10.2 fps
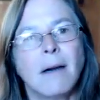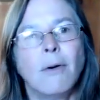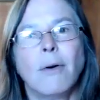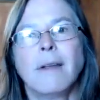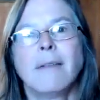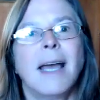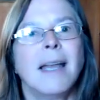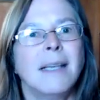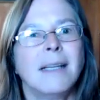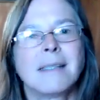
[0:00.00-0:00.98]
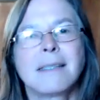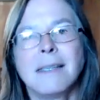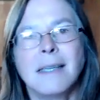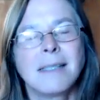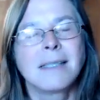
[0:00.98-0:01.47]
or that
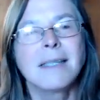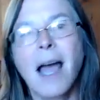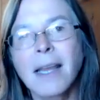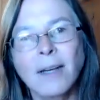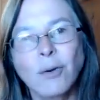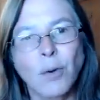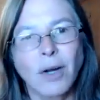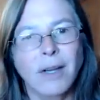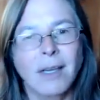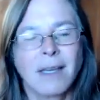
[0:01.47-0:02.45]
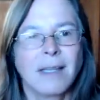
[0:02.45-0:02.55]
it's not going to work,